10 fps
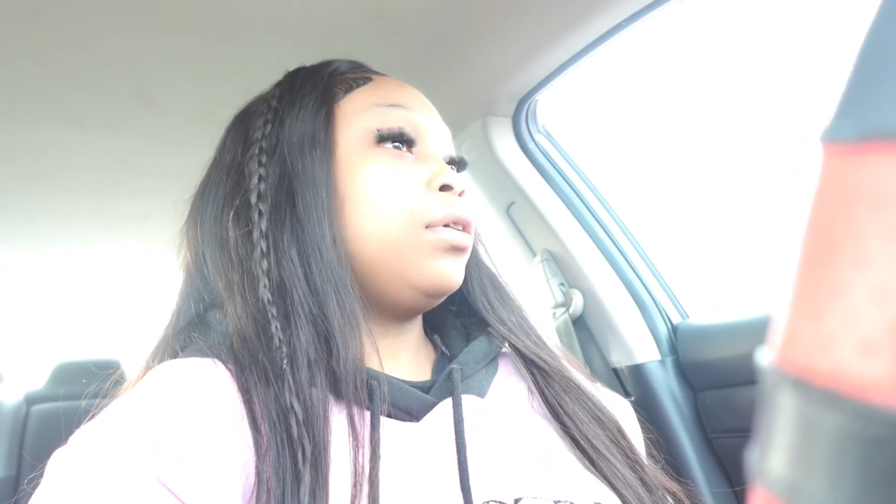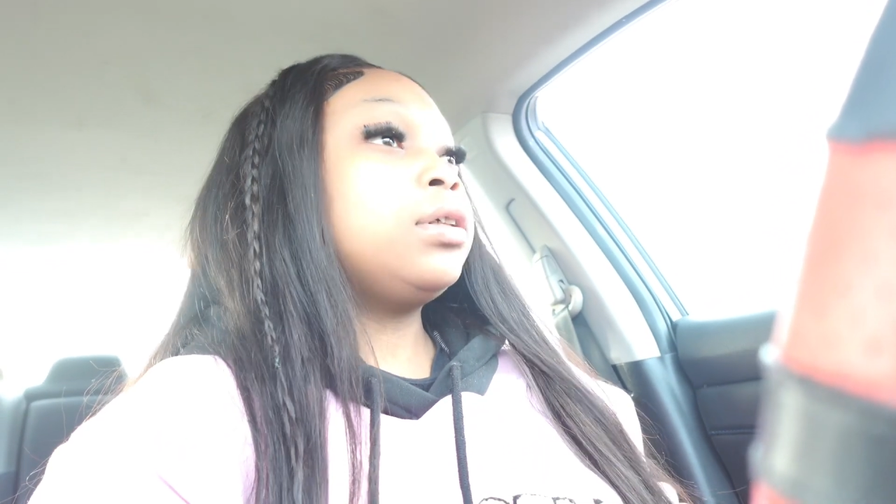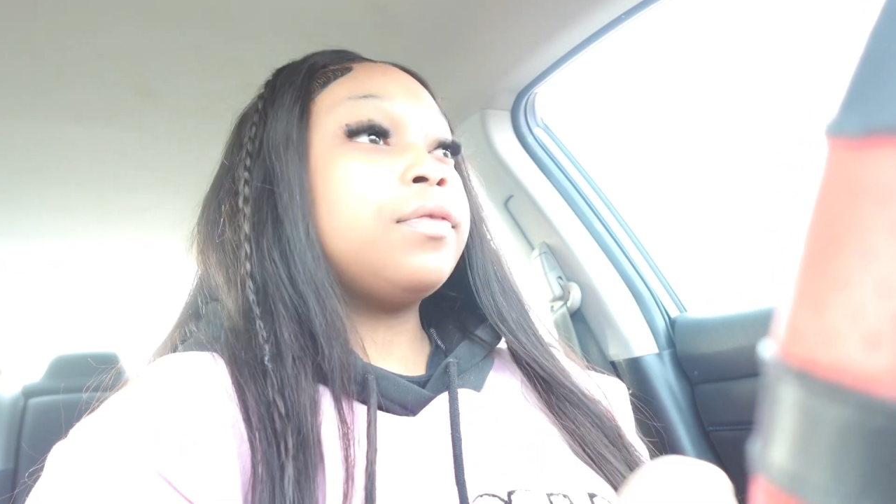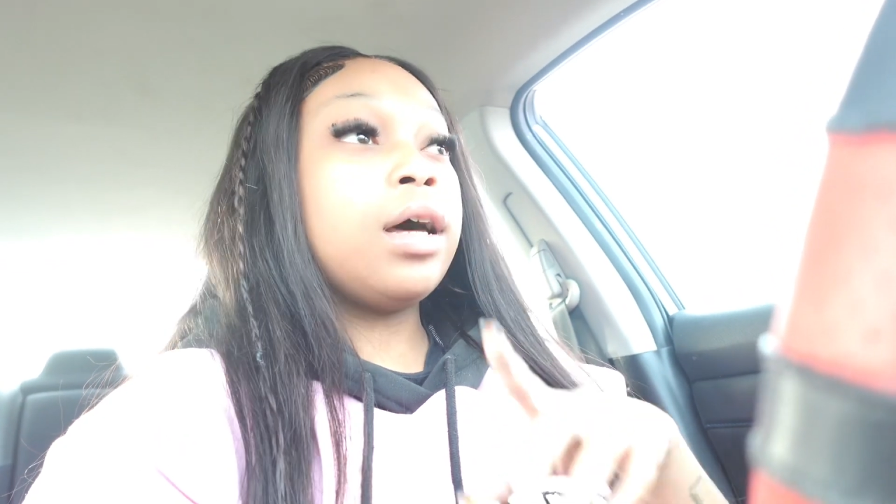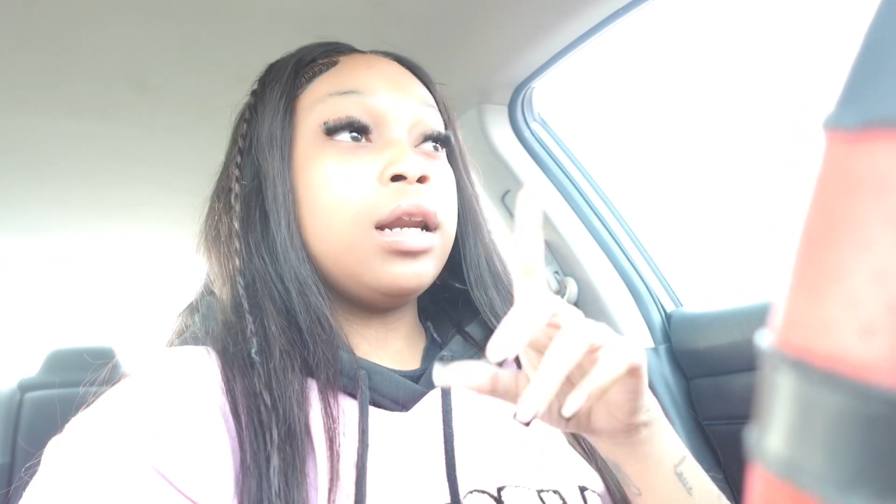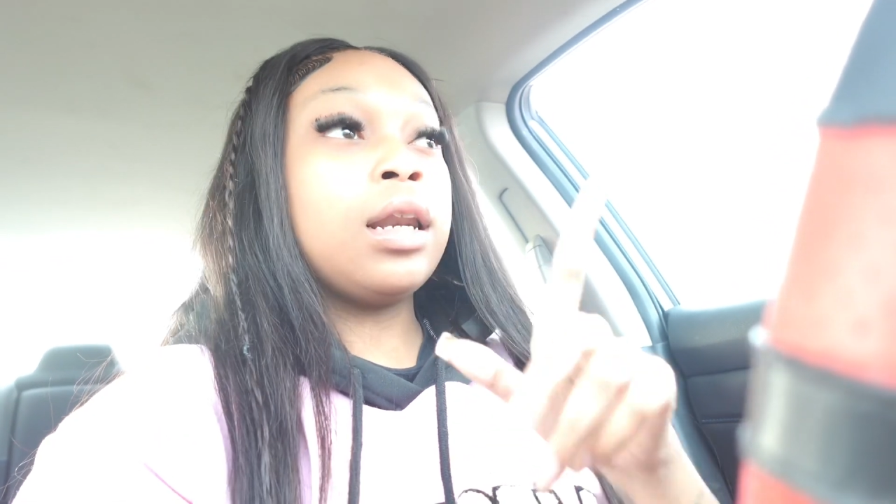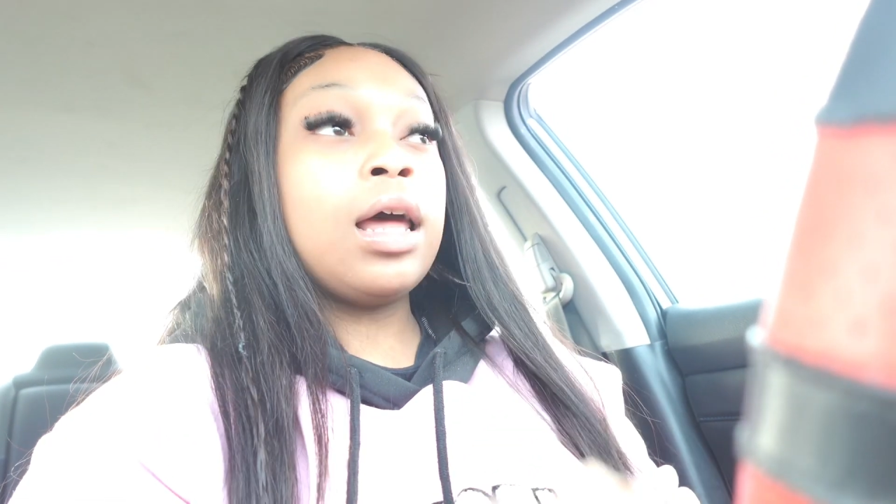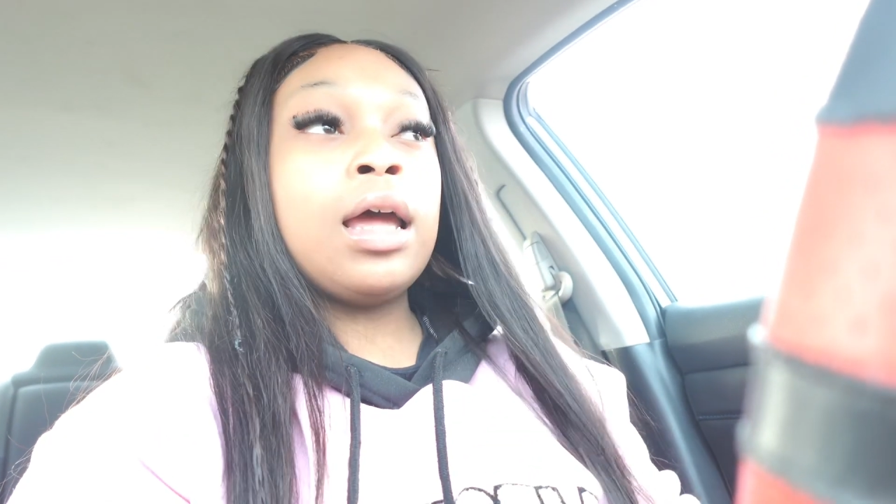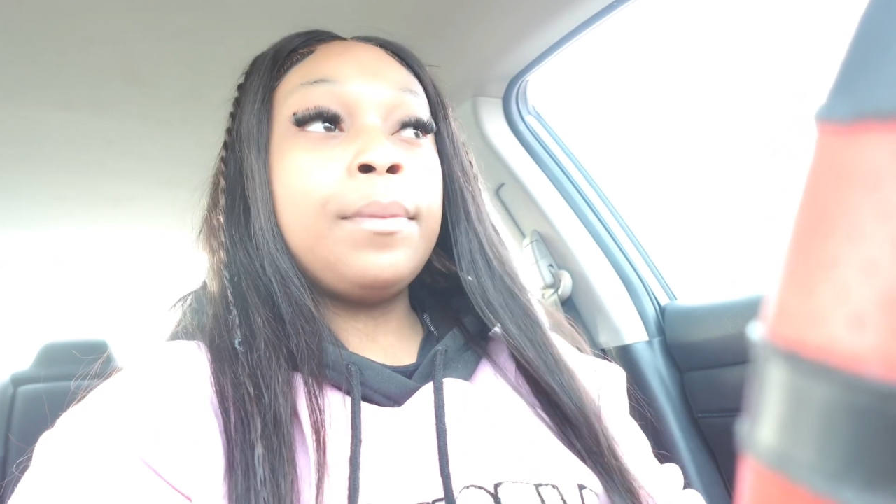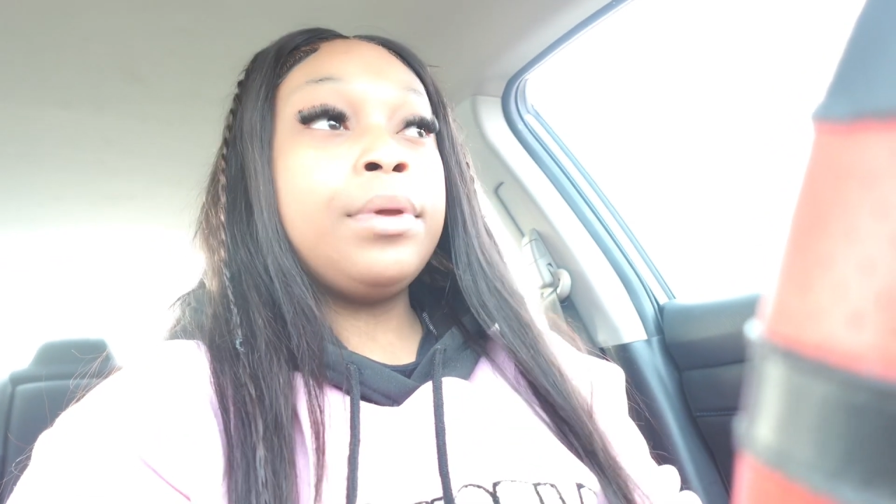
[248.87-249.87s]
first of all the
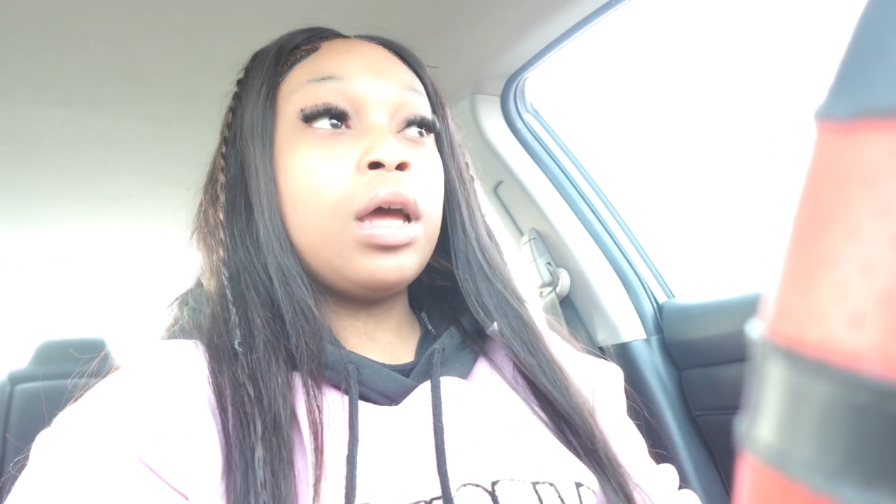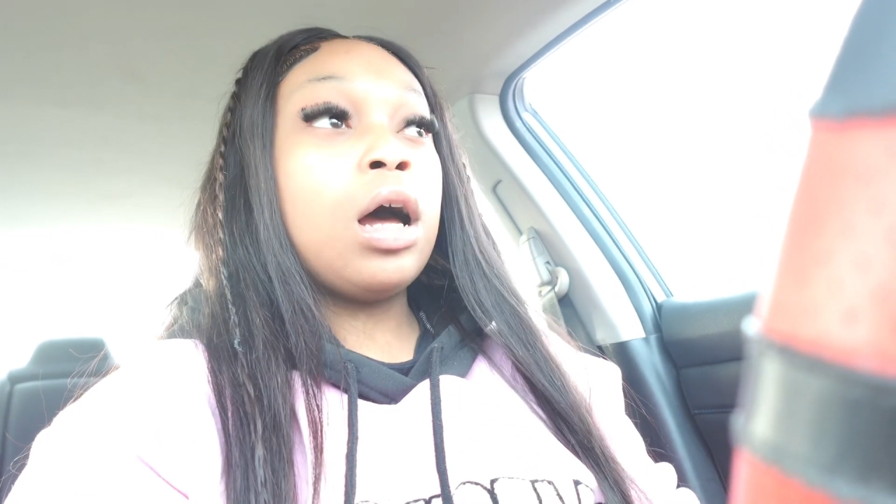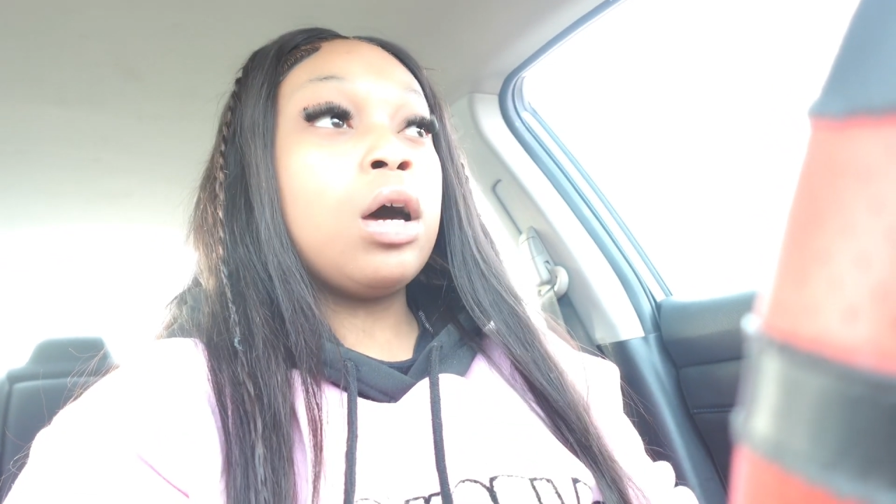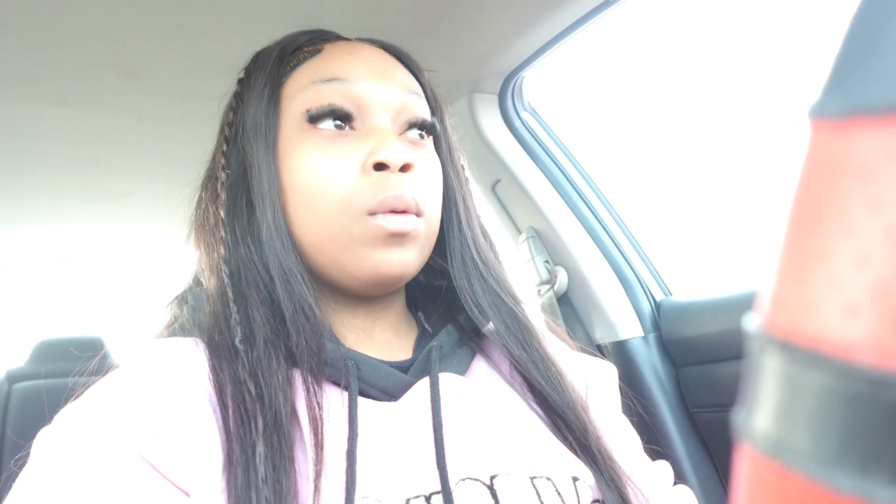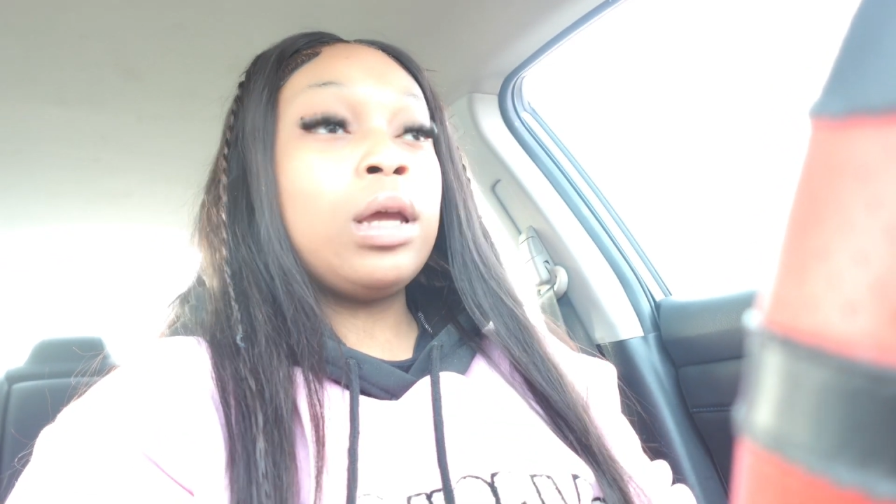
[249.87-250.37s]
line be all the